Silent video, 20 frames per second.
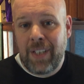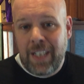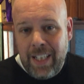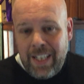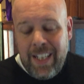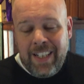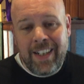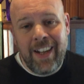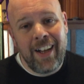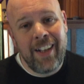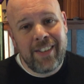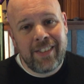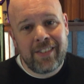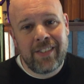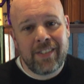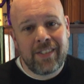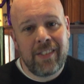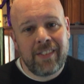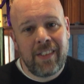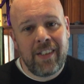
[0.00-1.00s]
He does.
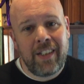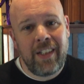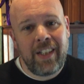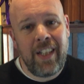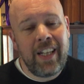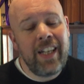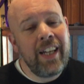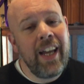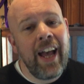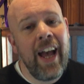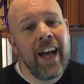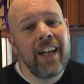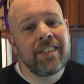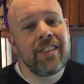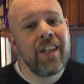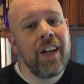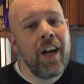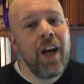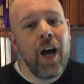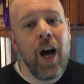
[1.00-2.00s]
He
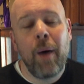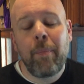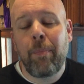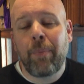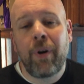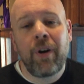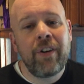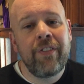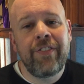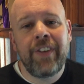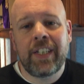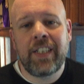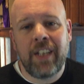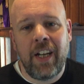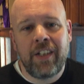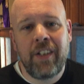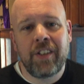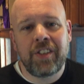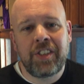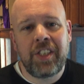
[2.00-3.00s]
has a perfect
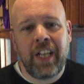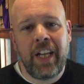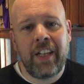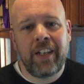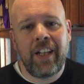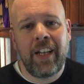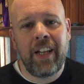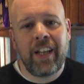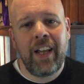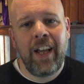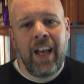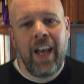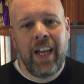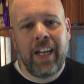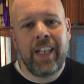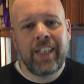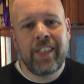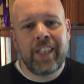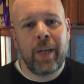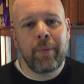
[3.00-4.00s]
understanding, and
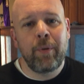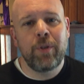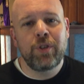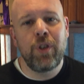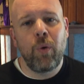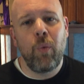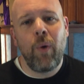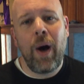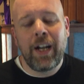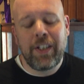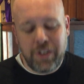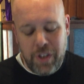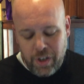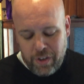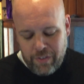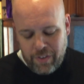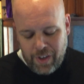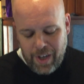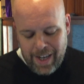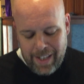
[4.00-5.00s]
He's able to watch
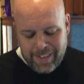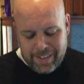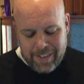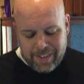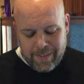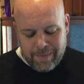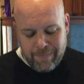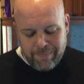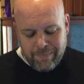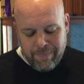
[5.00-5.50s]
over us.